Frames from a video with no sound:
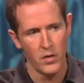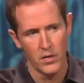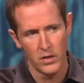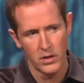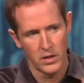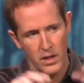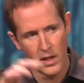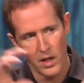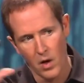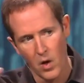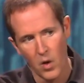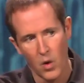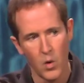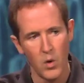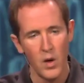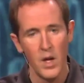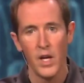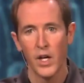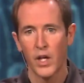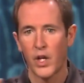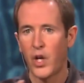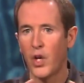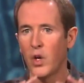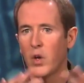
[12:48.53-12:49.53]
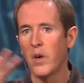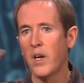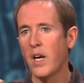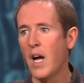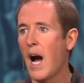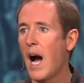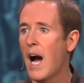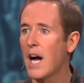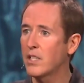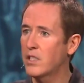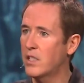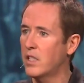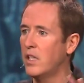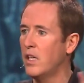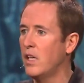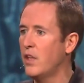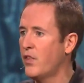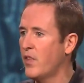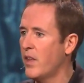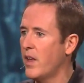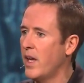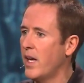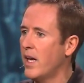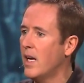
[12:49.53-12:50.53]
There's that whole curiosity
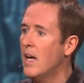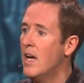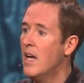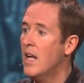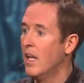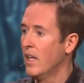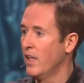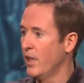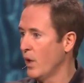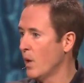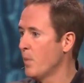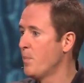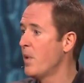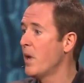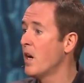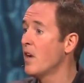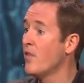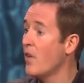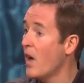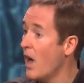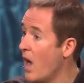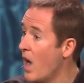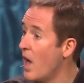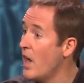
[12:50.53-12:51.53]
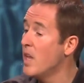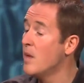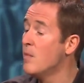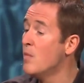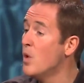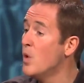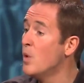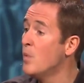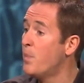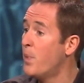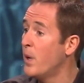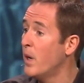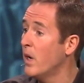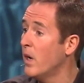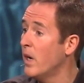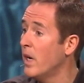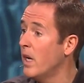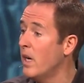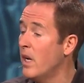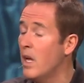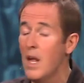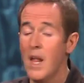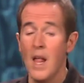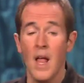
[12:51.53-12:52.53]
thing, a little bit of a honeymoon
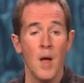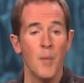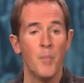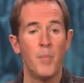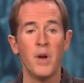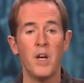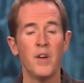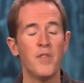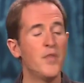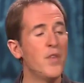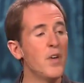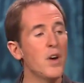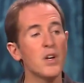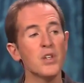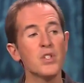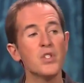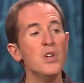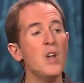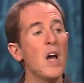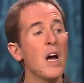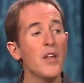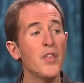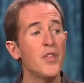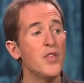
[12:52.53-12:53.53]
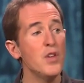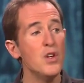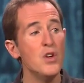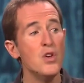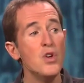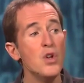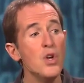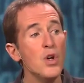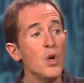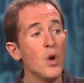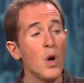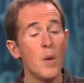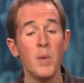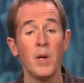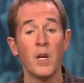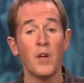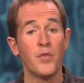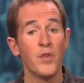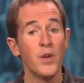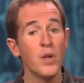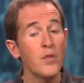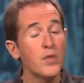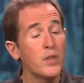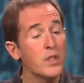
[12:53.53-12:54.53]
period. But if there's nothing new,
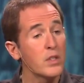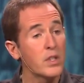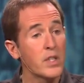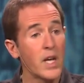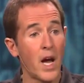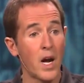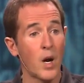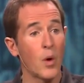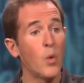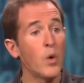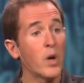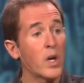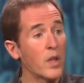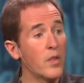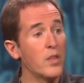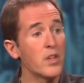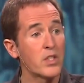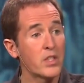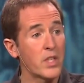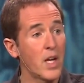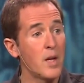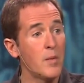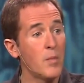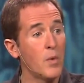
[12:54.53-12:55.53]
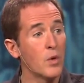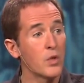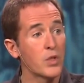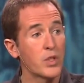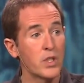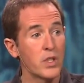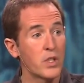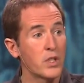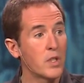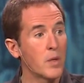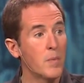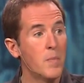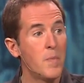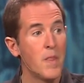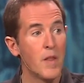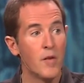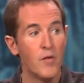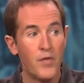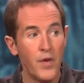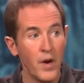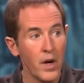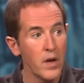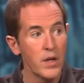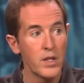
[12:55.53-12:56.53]
if you've just got to work in the same old system,
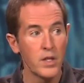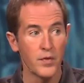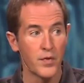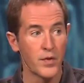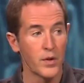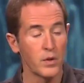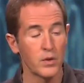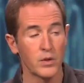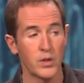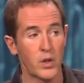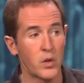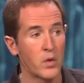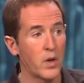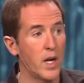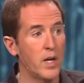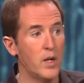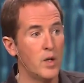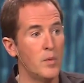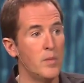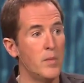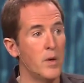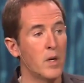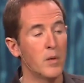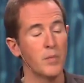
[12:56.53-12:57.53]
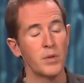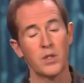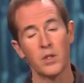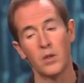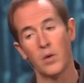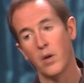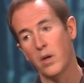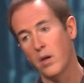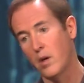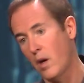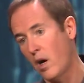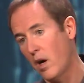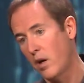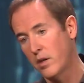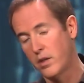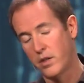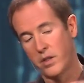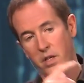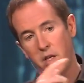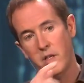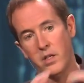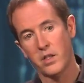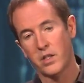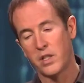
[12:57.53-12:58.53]
very difficult to create new momentum. So our
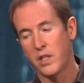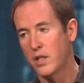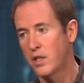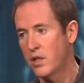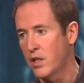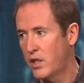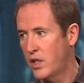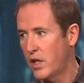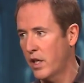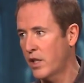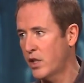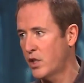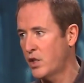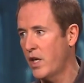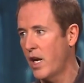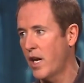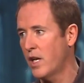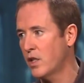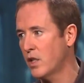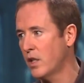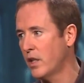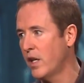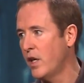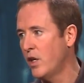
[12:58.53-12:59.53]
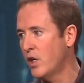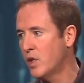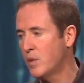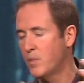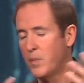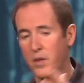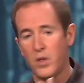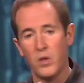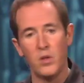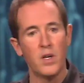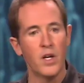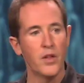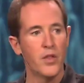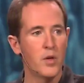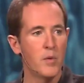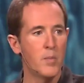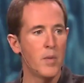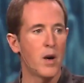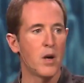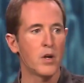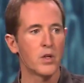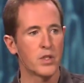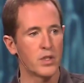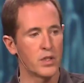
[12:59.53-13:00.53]
tendency is to exchange leaders but do nothing
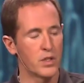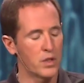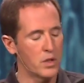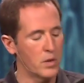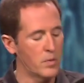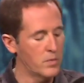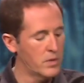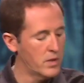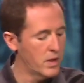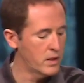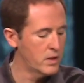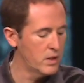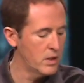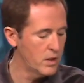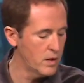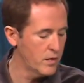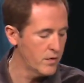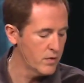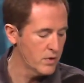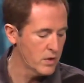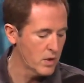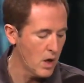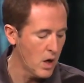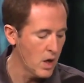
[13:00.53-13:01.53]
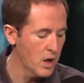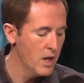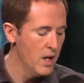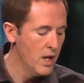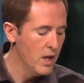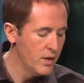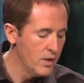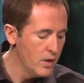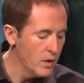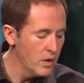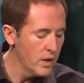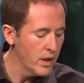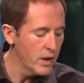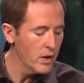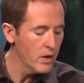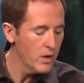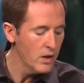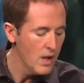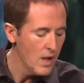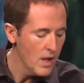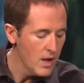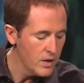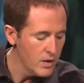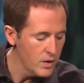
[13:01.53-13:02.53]
about our systems. That's a different talk. New
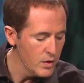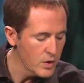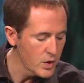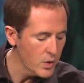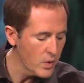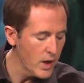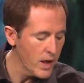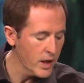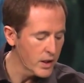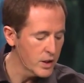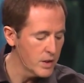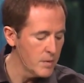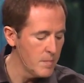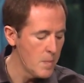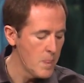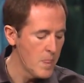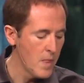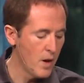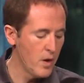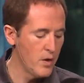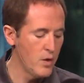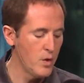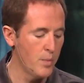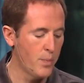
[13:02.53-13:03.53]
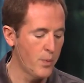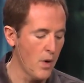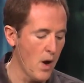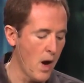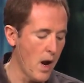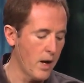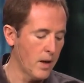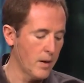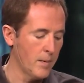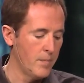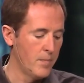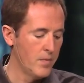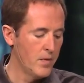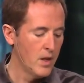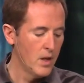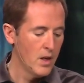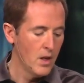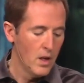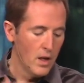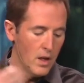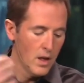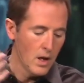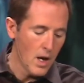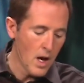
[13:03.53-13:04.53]
leader, new direction, or product.
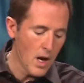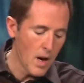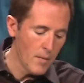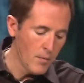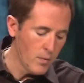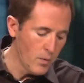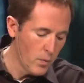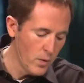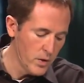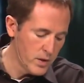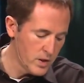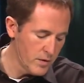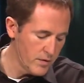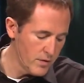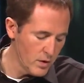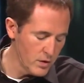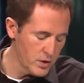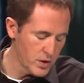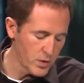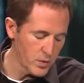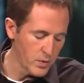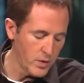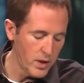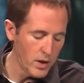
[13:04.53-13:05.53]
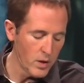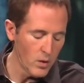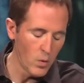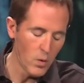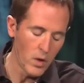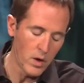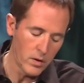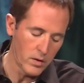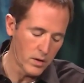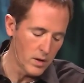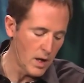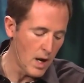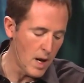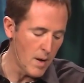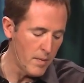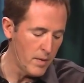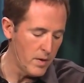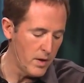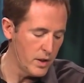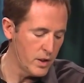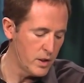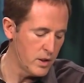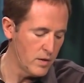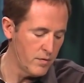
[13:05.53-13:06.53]
Which of those 3, or what
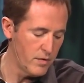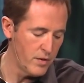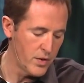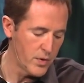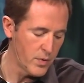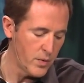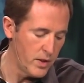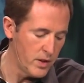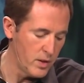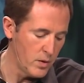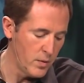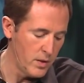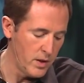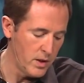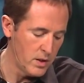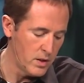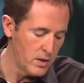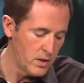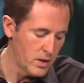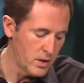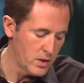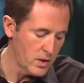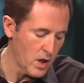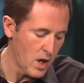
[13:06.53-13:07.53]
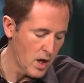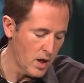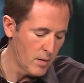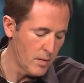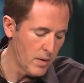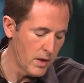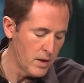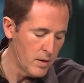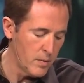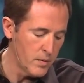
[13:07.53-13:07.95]
combination of the 3 do we need to talk about?